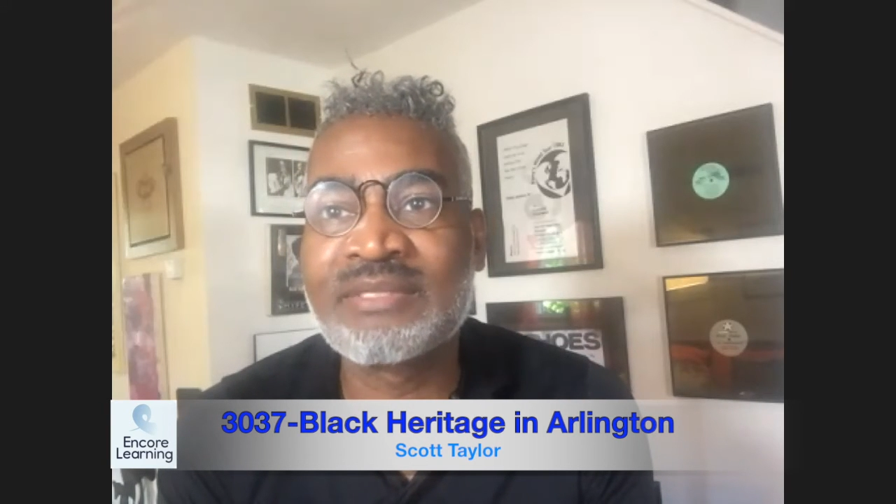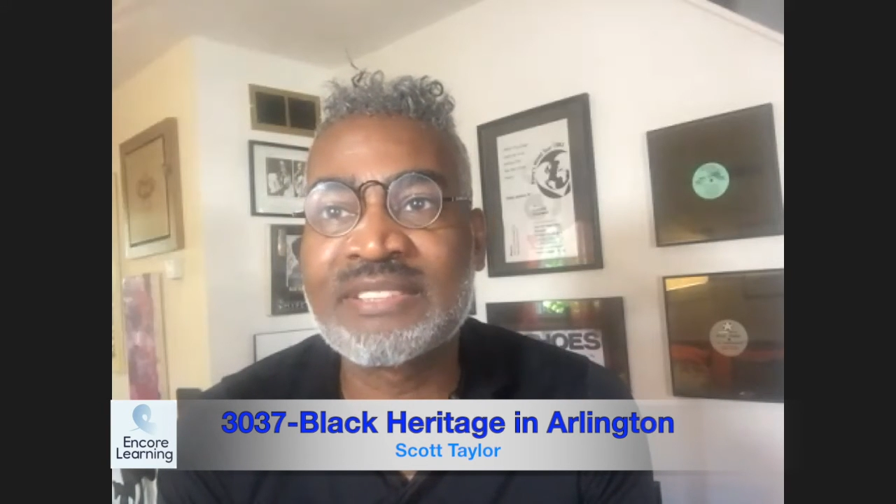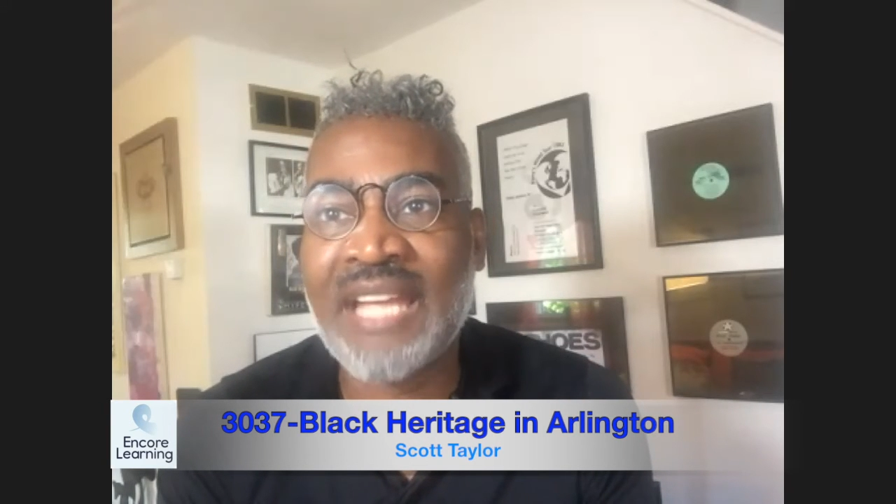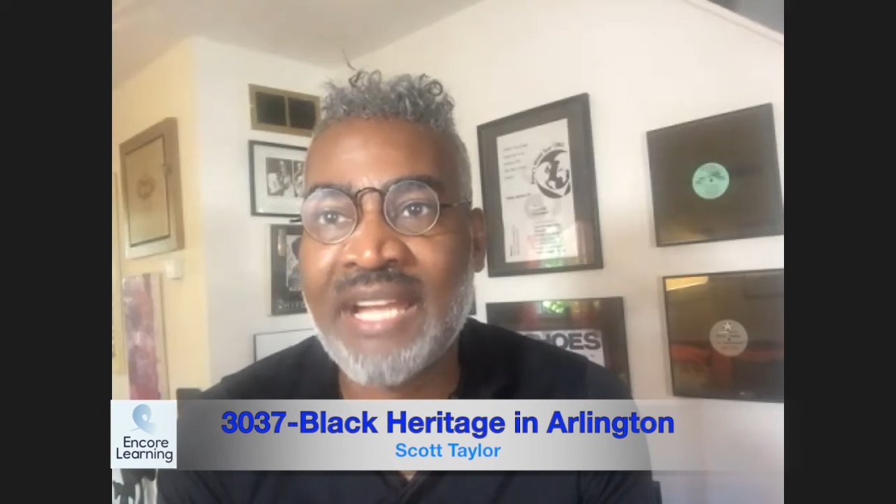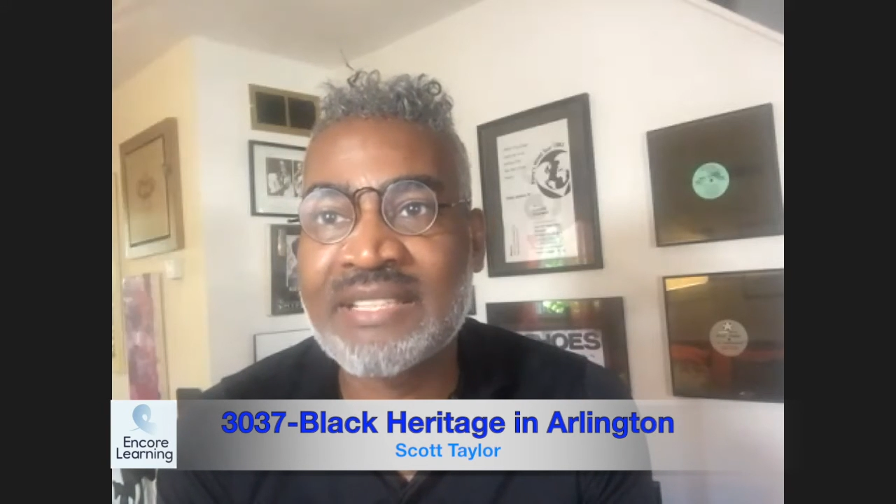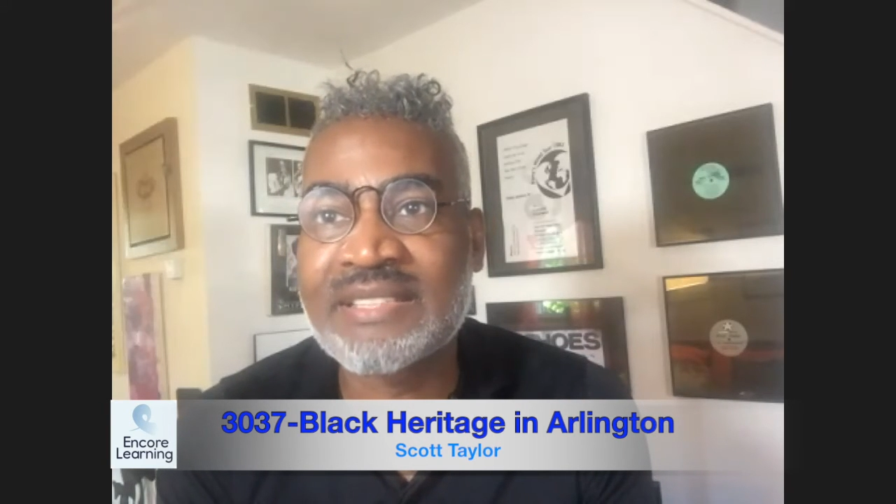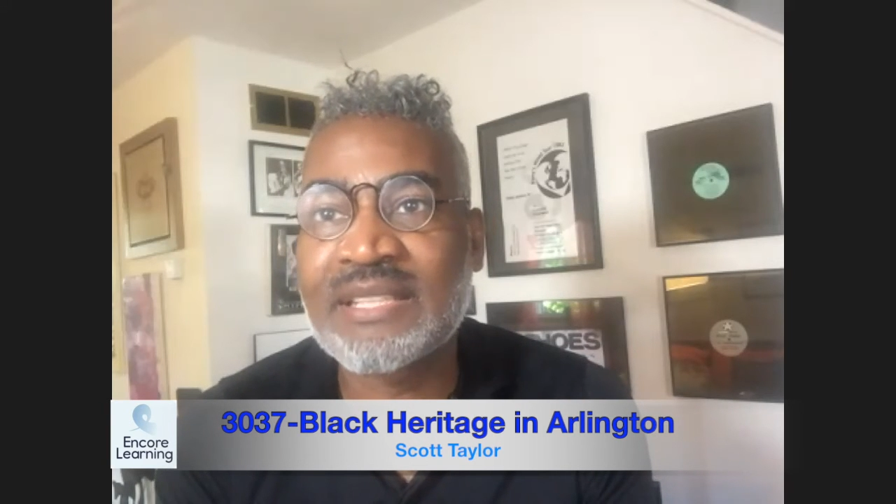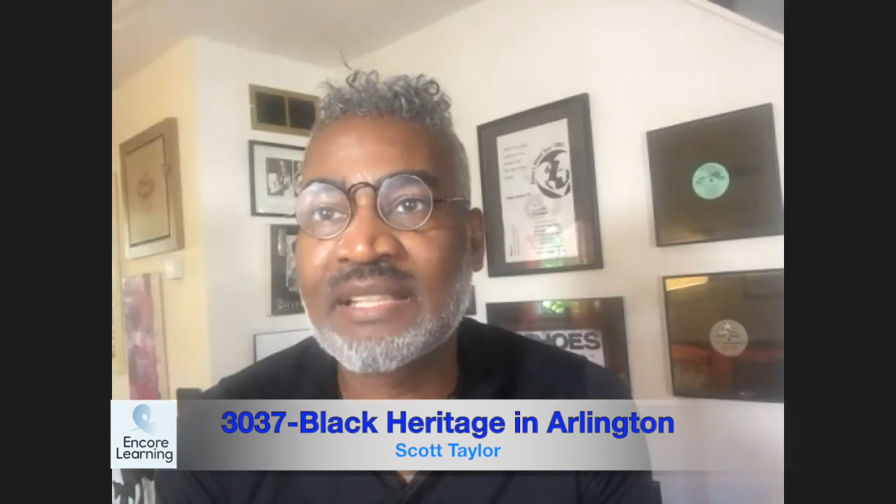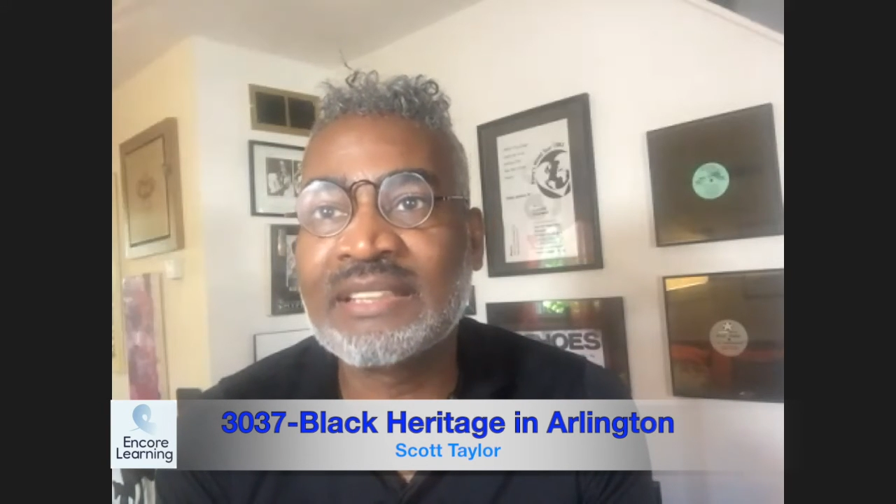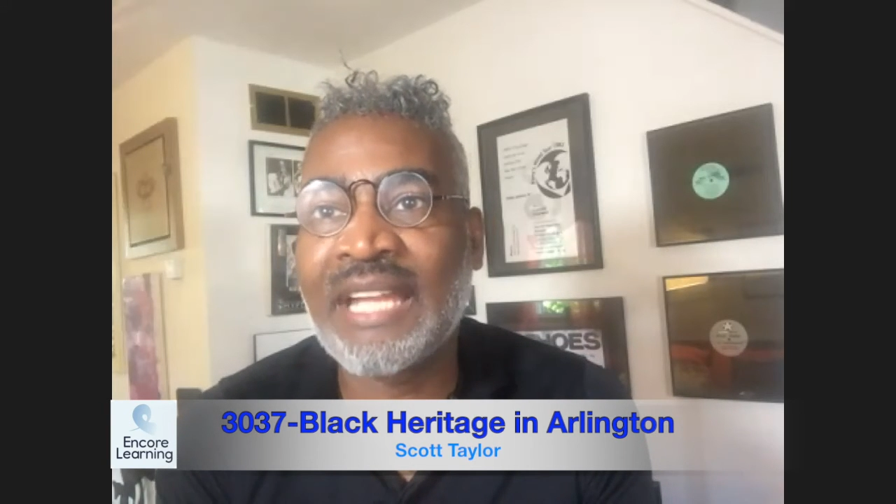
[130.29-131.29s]

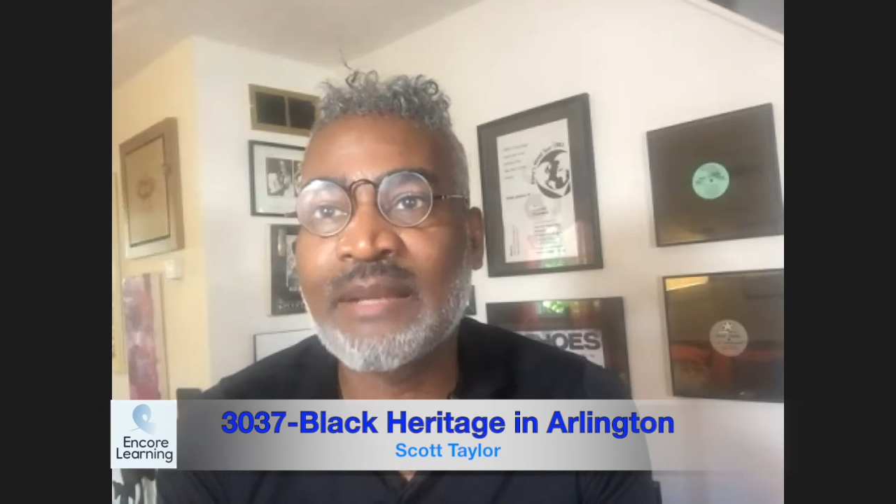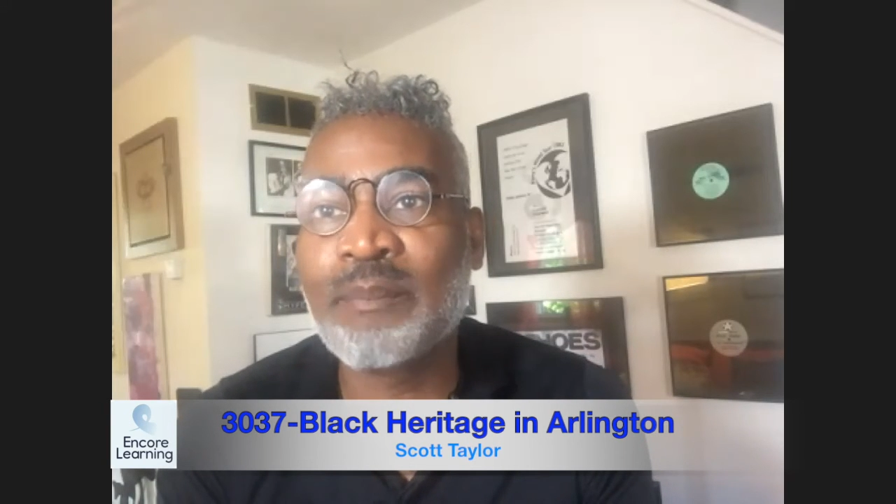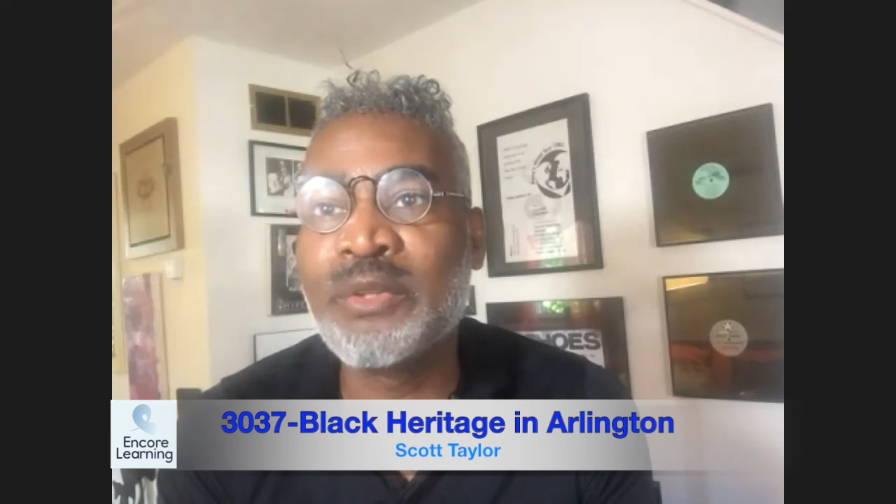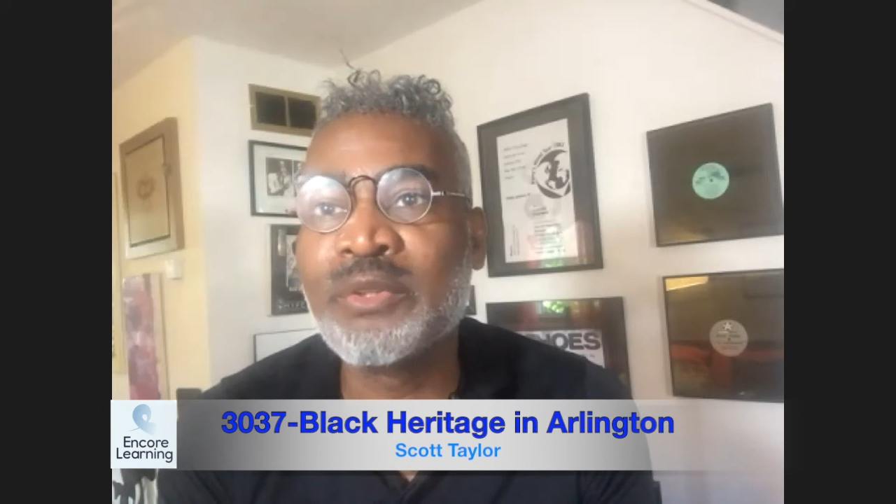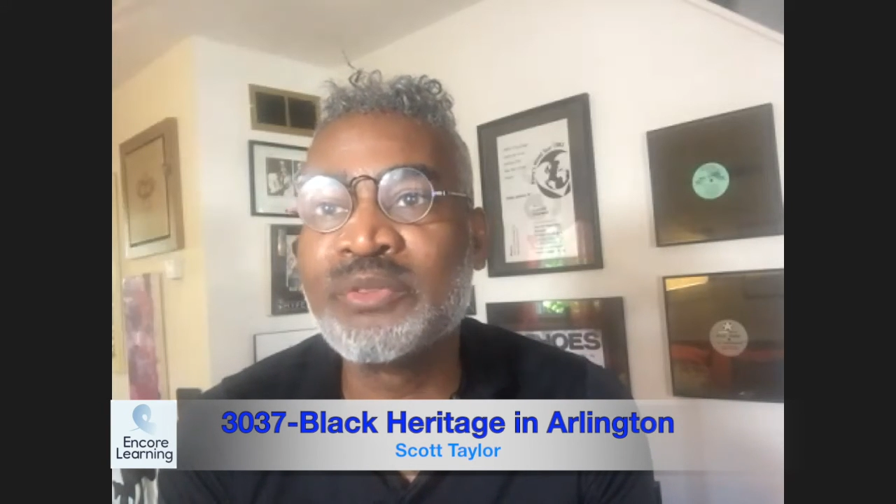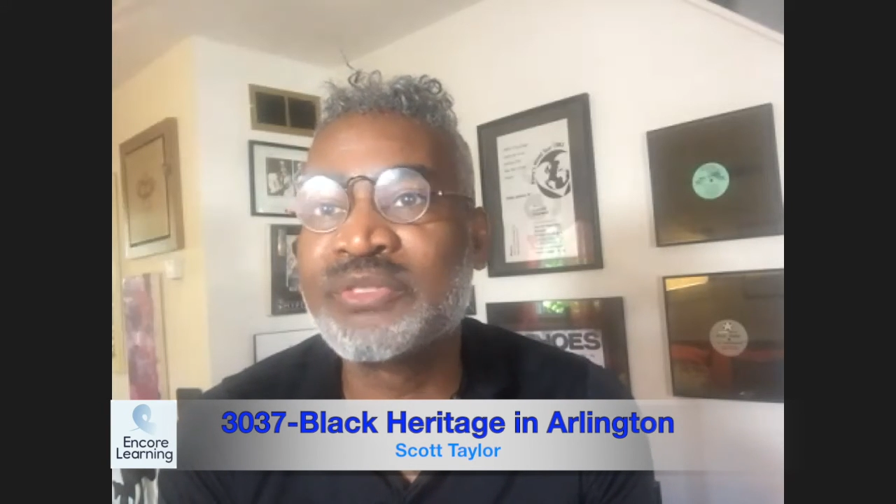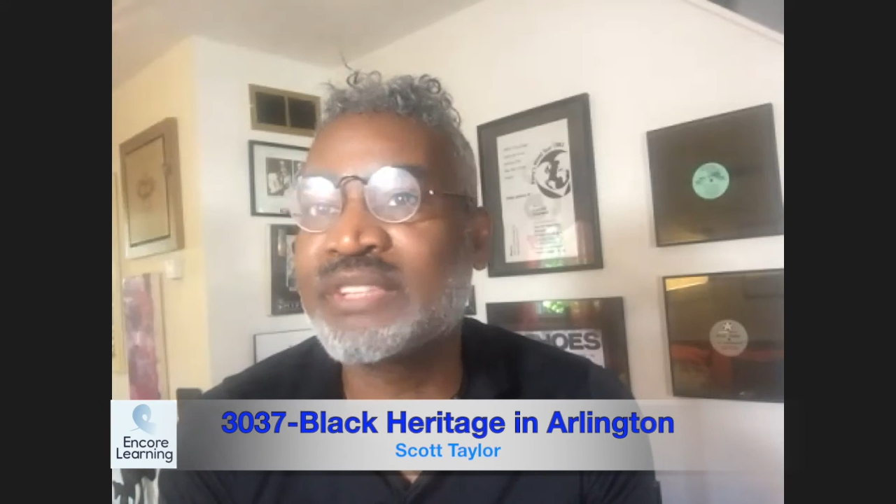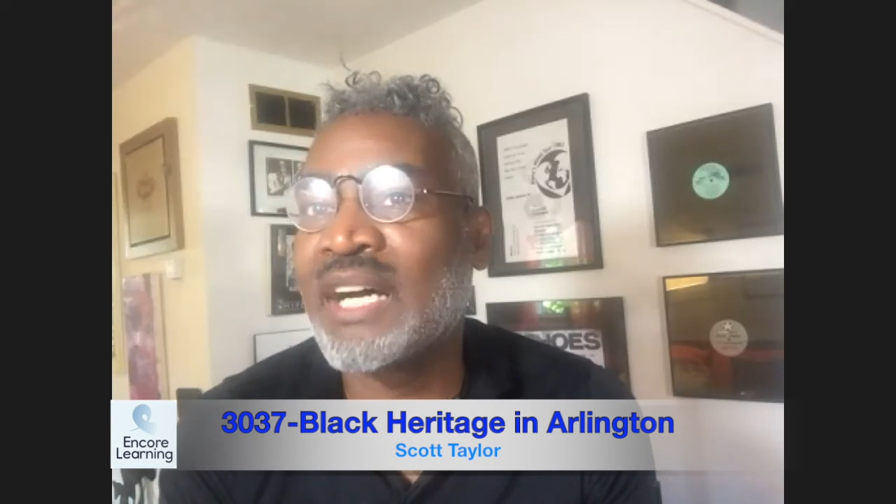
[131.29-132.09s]
sites, like Muse,